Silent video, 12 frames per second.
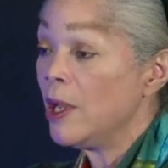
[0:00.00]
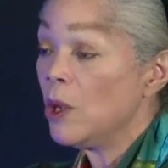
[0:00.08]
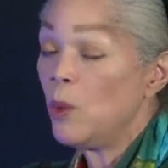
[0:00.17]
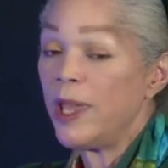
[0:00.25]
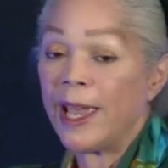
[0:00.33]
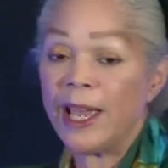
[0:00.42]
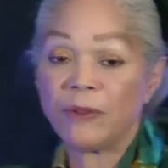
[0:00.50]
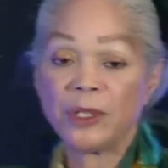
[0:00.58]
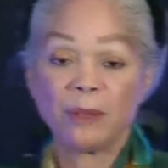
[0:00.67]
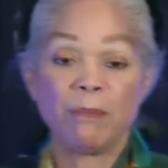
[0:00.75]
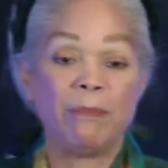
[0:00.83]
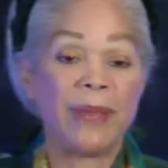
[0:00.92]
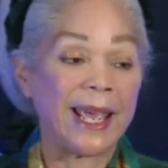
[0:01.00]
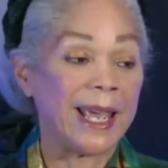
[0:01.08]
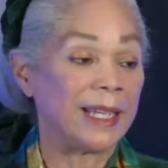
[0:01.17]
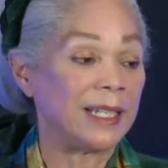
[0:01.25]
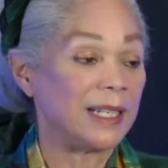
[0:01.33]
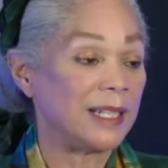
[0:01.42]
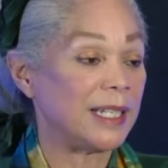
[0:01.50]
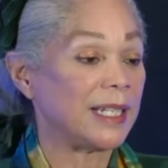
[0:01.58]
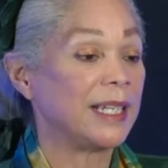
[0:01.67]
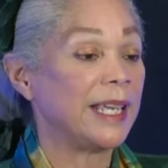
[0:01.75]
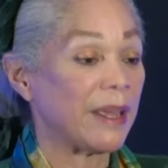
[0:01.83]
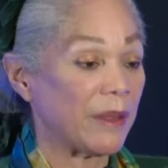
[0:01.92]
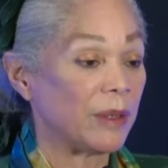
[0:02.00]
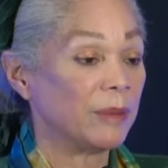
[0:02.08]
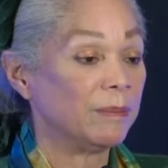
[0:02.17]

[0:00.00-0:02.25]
We have to band together.